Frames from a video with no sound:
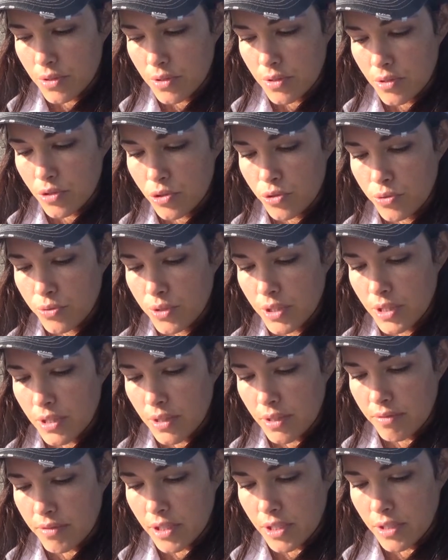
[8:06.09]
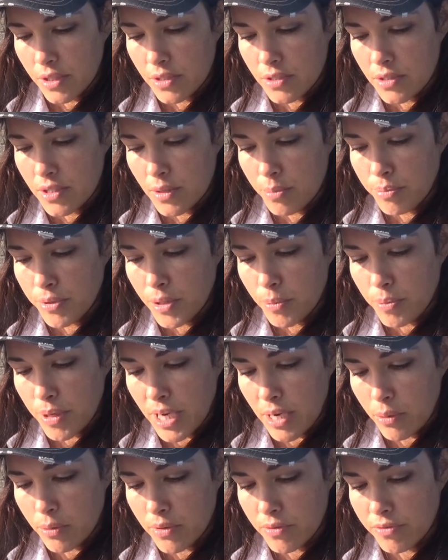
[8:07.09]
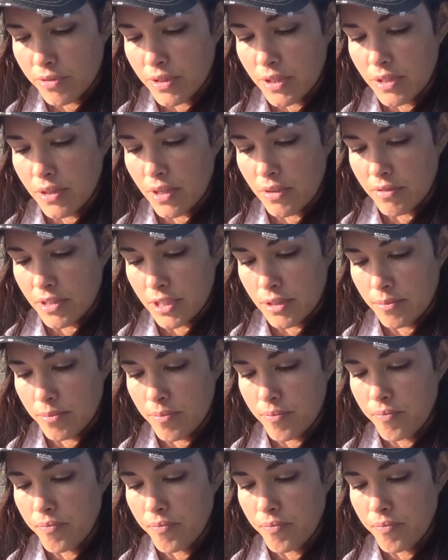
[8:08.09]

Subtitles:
truly loving, deeply powerfully loving,